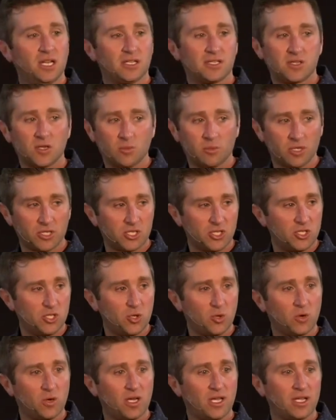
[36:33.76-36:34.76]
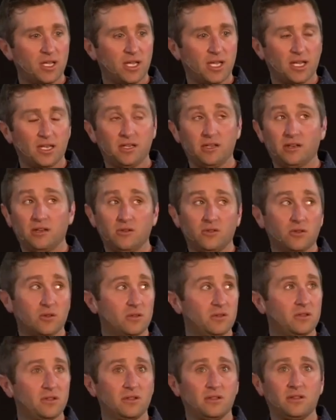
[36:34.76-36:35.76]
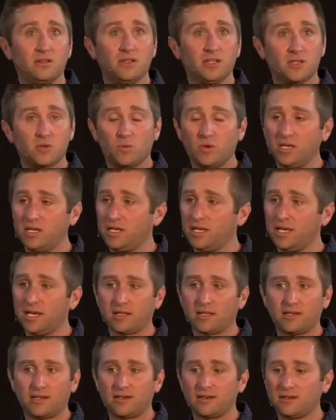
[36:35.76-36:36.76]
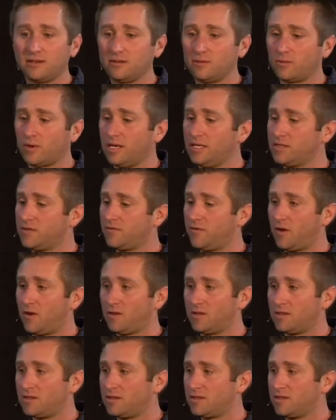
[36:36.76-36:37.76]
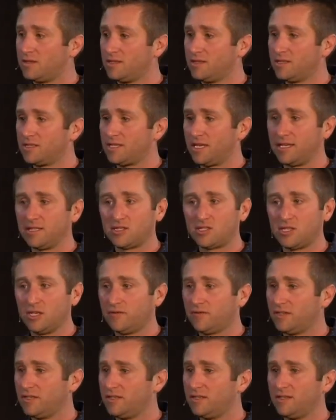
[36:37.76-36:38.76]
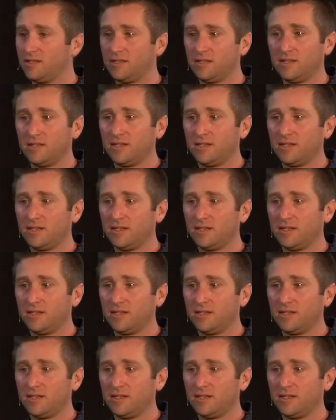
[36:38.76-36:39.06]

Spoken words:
and so much joy. And you know, it's windy out there. Rain's falling, sand's shifting.